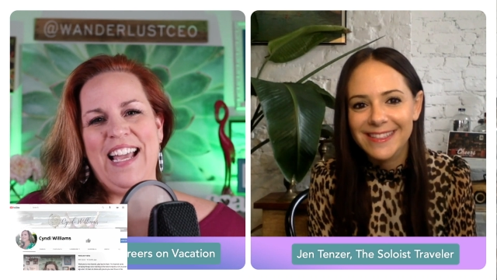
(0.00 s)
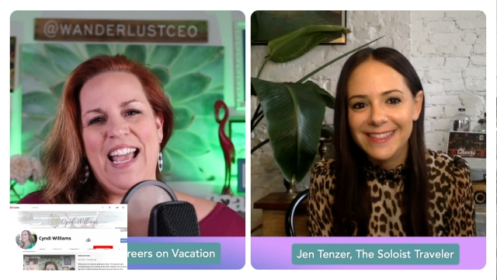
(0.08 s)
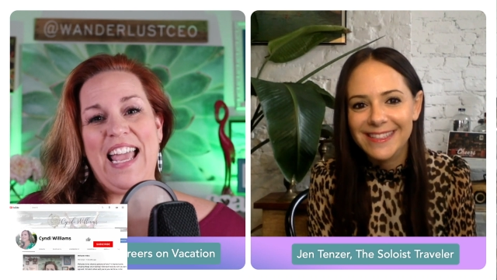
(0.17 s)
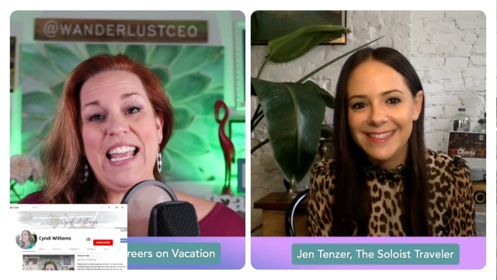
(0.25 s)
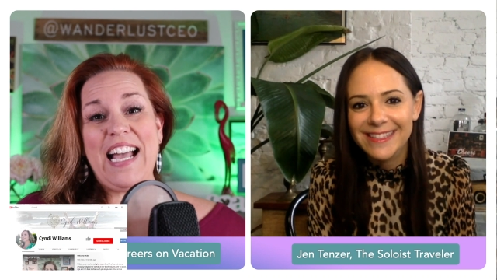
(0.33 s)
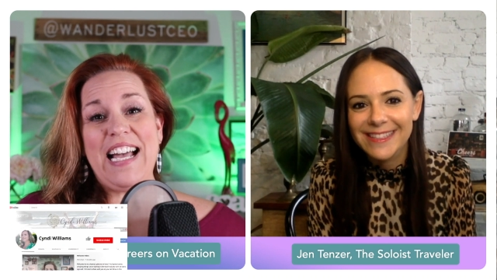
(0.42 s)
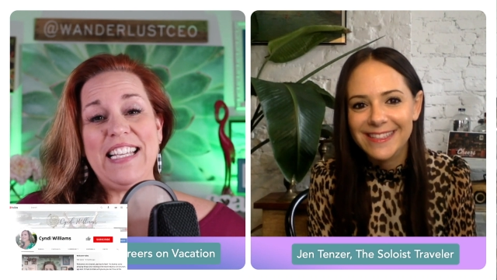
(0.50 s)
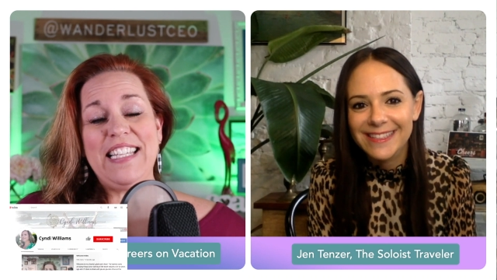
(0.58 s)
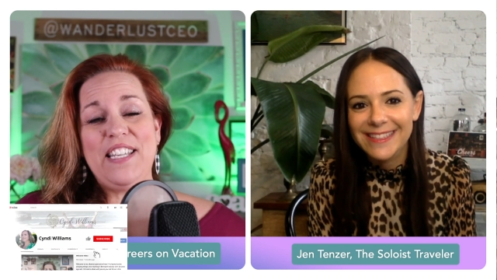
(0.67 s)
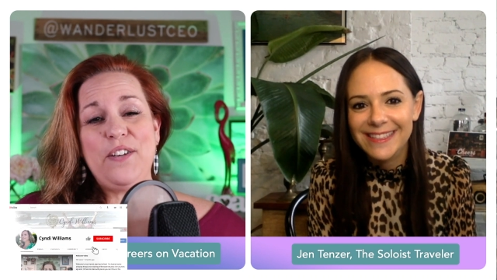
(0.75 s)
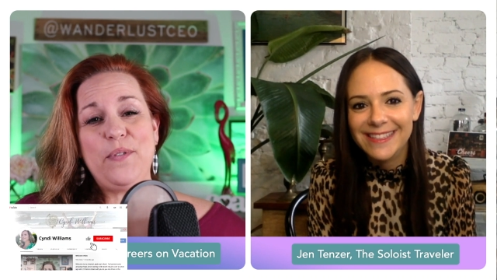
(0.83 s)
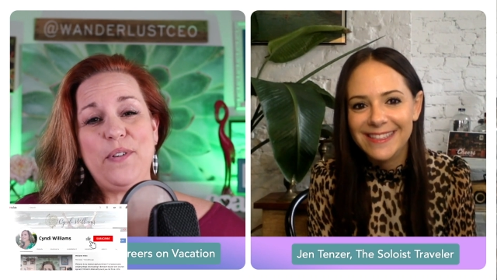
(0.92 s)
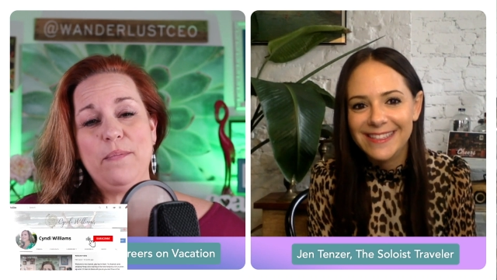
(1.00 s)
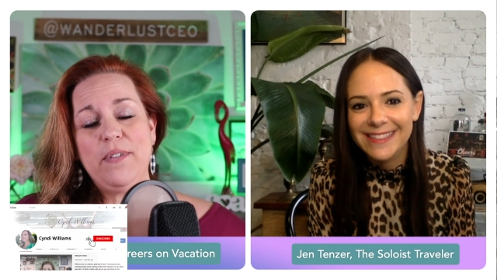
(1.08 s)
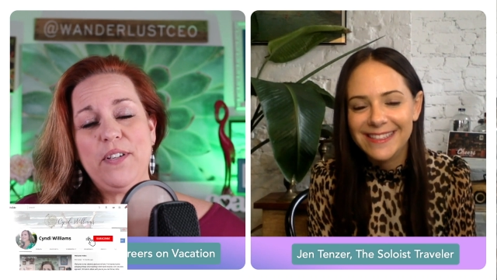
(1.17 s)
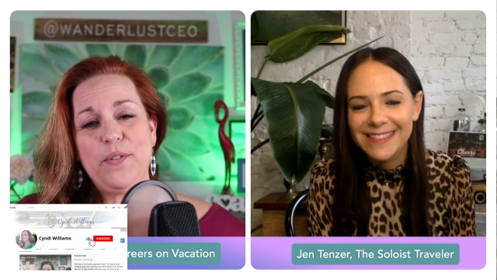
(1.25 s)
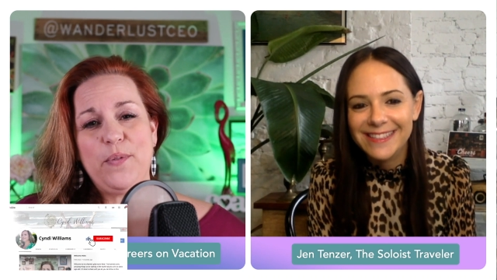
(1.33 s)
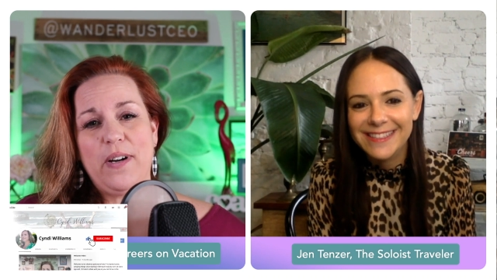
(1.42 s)
Speaker 1: Hey guys, Cyndi
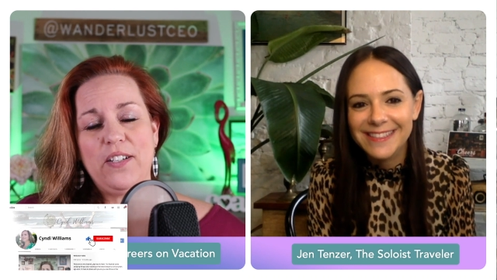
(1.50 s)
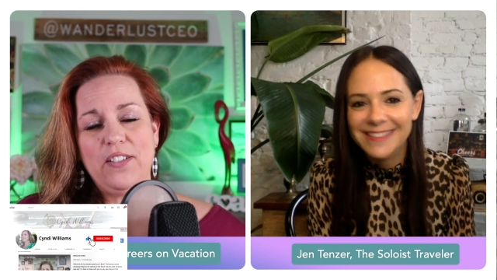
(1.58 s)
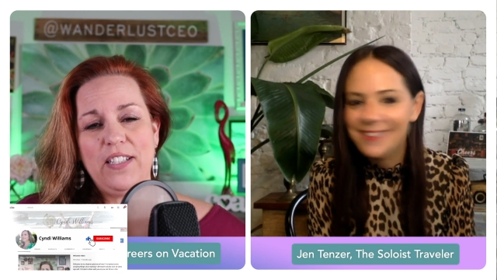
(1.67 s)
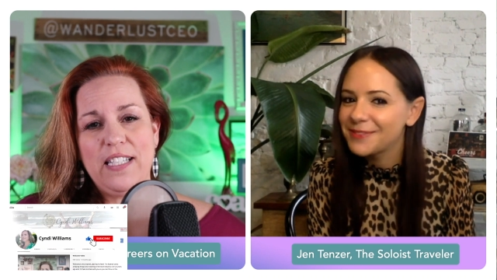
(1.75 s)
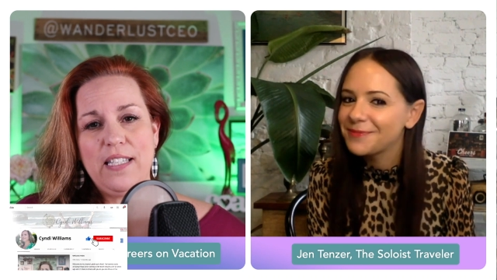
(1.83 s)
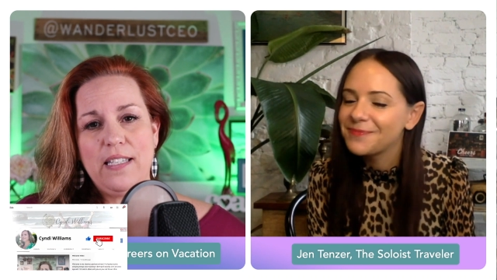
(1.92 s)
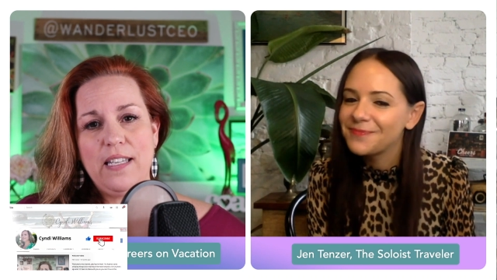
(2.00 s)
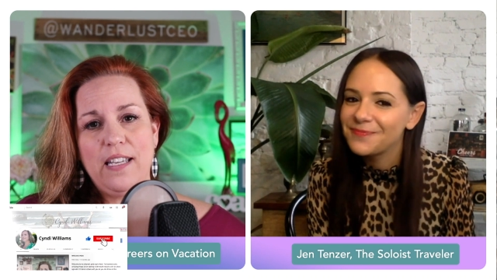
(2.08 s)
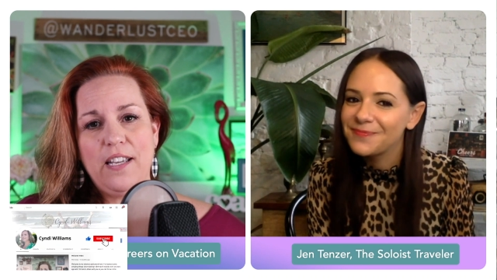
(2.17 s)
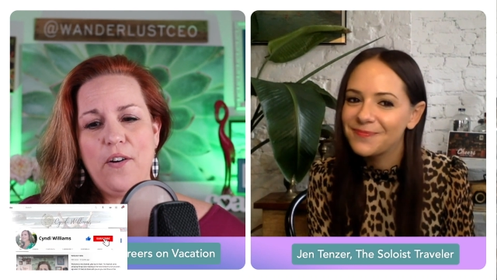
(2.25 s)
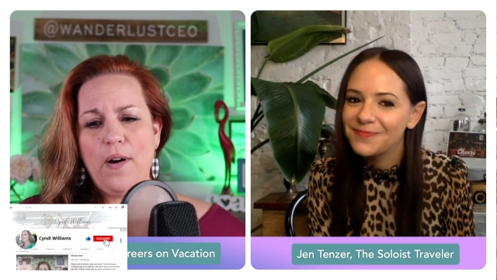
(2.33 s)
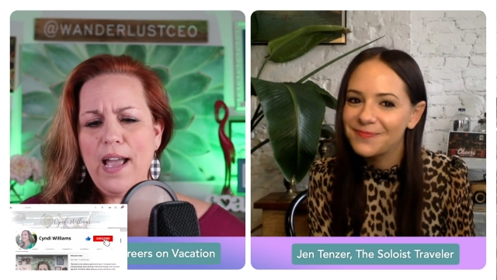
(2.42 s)
Williams here, the Wanderlust CEO.